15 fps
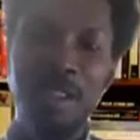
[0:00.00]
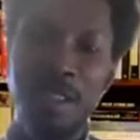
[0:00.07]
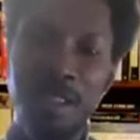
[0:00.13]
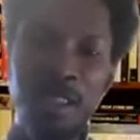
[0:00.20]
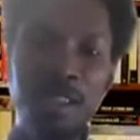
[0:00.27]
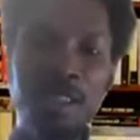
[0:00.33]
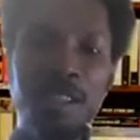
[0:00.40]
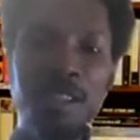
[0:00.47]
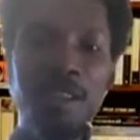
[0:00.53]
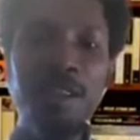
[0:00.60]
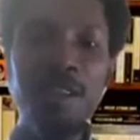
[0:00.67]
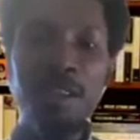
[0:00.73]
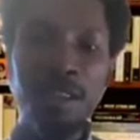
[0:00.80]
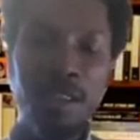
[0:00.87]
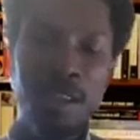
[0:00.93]
give
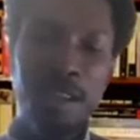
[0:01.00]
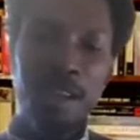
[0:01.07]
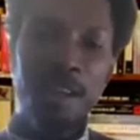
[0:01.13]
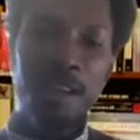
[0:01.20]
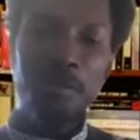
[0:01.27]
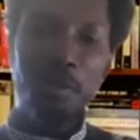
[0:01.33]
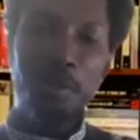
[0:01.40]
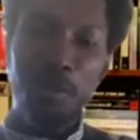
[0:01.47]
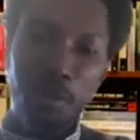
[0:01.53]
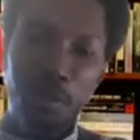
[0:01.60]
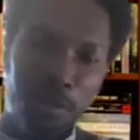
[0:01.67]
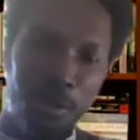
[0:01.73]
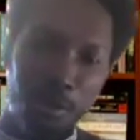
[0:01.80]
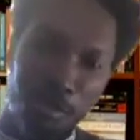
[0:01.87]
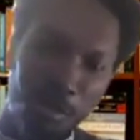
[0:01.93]
clearance for the
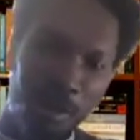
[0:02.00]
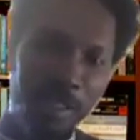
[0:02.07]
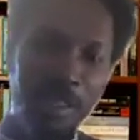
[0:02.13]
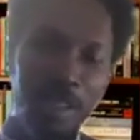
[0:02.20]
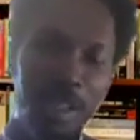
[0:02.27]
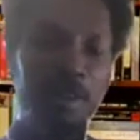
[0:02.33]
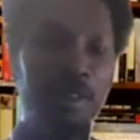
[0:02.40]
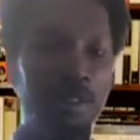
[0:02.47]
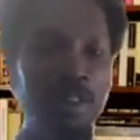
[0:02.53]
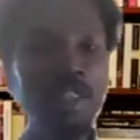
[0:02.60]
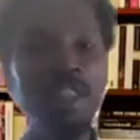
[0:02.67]
use of money that was not